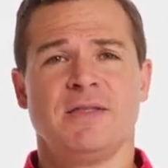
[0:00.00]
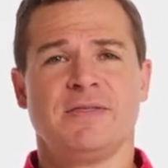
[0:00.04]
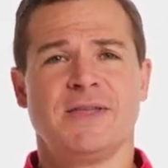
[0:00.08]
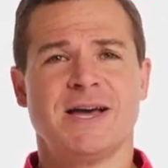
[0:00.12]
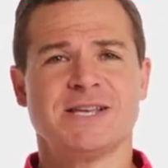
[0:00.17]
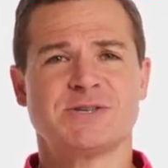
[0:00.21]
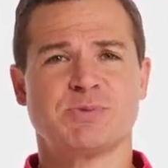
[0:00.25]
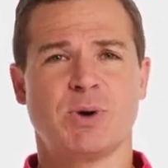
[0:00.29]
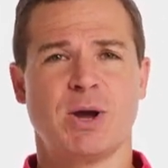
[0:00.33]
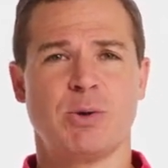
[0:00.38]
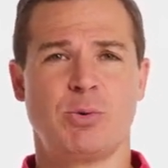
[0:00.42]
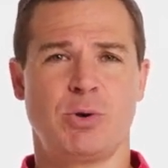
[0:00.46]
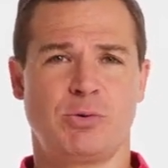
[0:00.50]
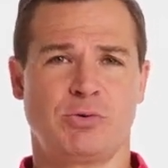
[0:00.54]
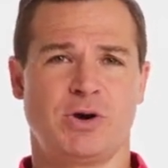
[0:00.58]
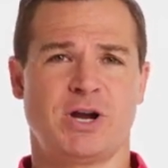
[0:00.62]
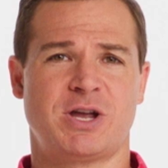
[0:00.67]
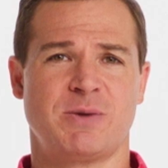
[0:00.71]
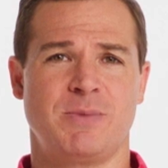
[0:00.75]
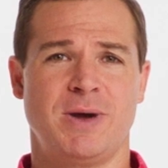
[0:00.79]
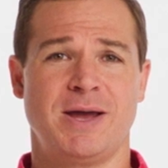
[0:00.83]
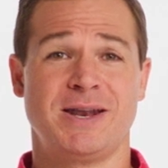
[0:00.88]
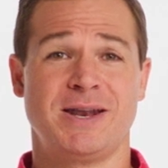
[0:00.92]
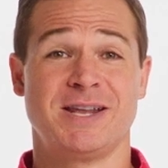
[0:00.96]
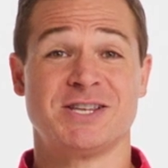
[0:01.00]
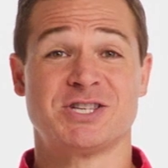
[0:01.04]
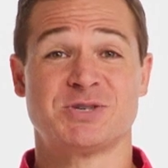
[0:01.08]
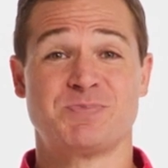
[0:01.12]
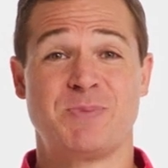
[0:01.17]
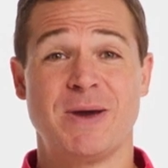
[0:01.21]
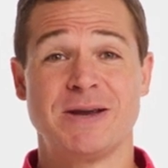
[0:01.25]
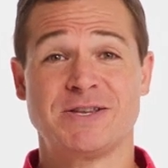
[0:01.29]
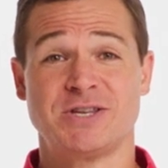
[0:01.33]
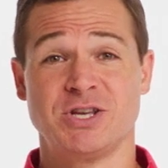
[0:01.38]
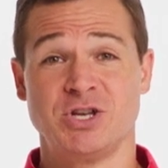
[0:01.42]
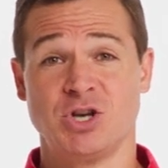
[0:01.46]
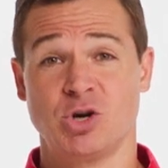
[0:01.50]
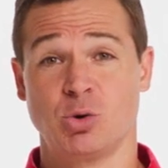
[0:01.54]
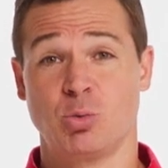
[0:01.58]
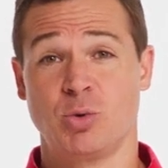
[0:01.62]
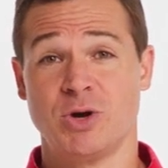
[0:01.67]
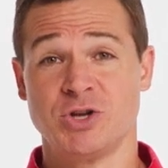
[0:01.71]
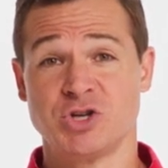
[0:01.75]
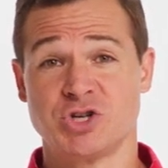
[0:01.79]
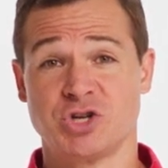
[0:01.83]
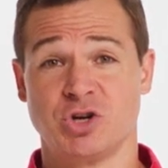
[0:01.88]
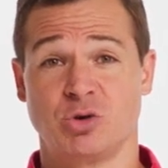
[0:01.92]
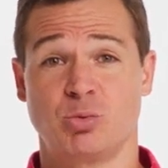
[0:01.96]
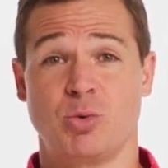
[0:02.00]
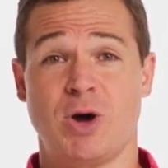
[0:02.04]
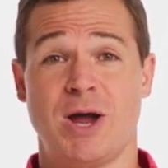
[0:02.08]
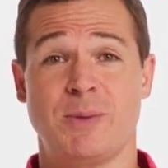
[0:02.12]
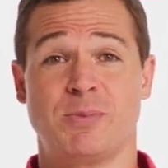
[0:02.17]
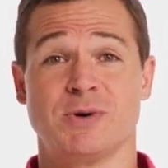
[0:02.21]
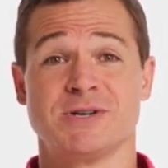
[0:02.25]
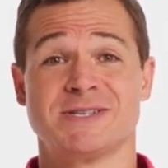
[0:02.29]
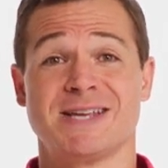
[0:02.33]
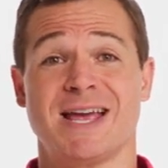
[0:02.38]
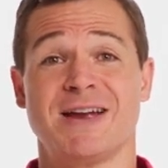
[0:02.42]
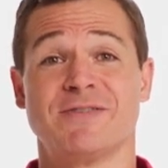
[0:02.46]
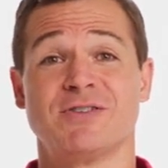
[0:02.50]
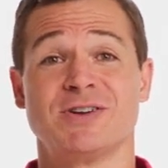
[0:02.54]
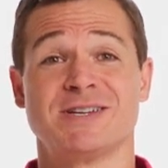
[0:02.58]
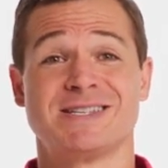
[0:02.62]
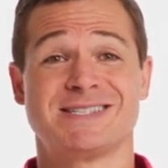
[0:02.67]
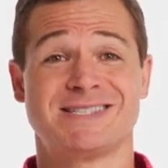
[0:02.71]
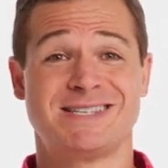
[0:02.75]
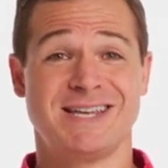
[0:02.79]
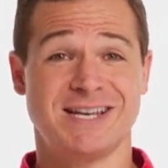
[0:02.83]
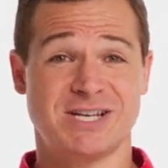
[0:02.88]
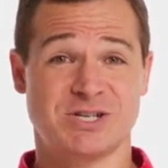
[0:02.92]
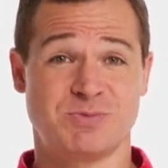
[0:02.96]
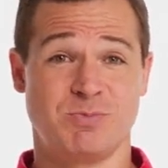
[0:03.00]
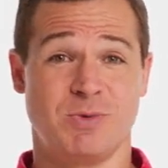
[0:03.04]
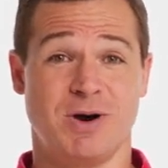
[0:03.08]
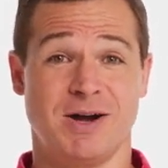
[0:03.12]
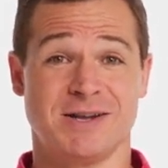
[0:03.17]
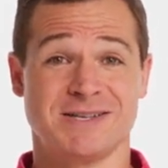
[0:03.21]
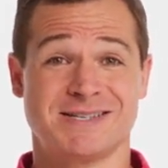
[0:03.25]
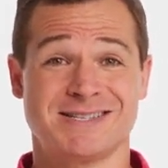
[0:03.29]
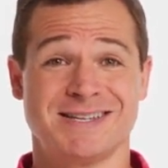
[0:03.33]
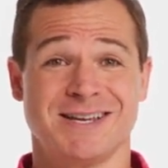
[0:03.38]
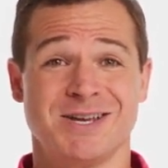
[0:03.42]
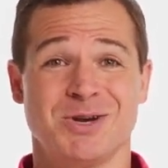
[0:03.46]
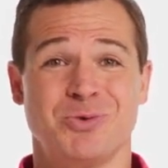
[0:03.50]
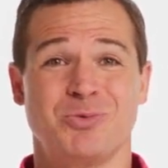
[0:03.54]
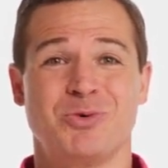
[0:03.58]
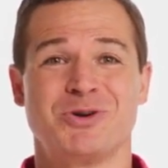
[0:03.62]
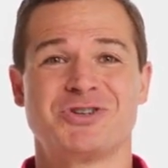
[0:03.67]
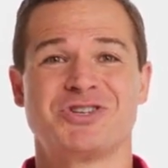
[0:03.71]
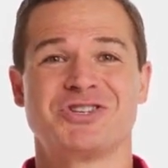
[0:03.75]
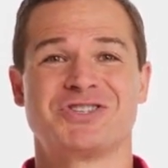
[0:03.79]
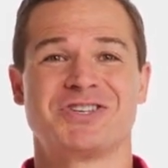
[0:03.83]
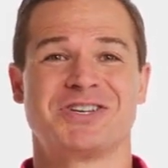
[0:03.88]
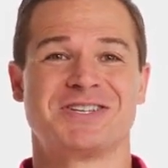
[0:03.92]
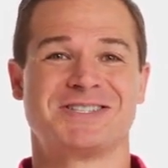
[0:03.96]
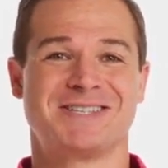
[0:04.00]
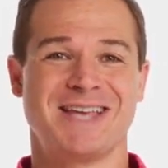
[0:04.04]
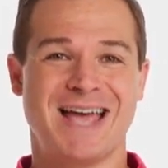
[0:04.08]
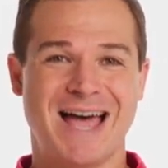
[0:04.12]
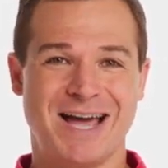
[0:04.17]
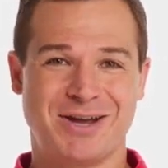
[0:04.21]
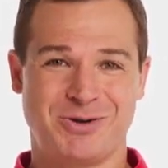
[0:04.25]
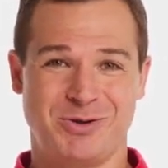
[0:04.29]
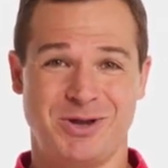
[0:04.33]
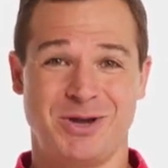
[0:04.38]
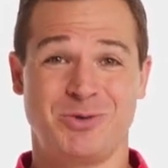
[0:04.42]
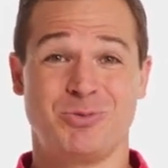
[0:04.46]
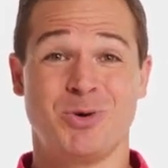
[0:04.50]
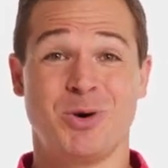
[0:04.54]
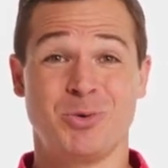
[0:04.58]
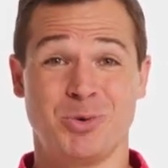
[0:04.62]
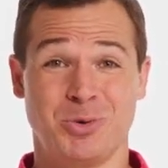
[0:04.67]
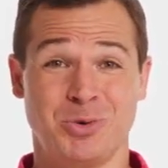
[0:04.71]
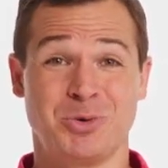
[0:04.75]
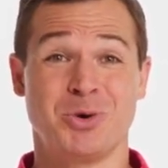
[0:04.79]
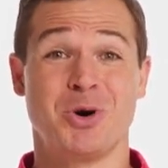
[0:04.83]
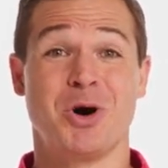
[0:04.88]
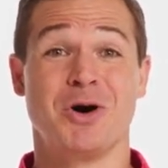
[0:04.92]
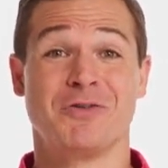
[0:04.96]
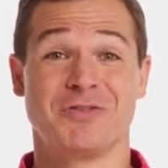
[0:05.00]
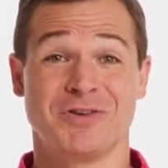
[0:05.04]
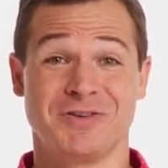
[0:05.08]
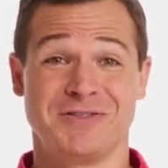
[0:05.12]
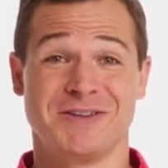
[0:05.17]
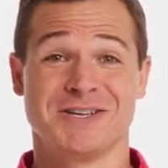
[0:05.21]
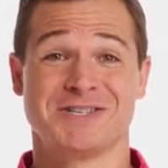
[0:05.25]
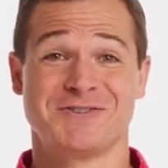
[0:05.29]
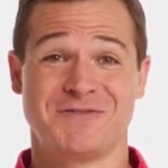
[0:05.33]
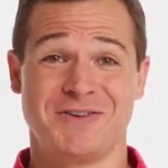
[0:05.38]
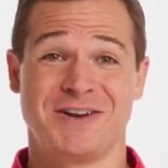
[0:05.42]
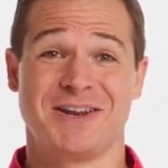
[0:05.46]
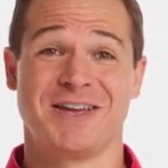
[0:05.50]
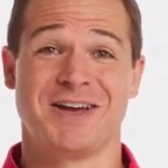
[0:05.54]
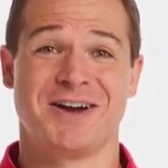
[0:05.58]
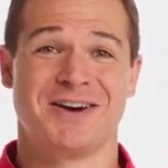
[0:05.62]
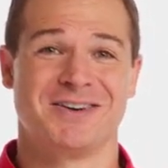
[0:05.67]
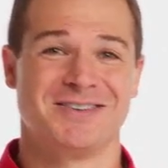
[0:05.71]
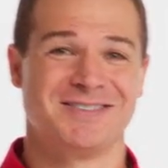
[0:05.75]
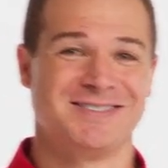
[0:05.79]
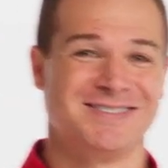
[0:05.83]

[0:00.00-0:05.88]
That's why we recommend inspecting your windshield wipers every 6 months, which is exactly what we'll go over in this video.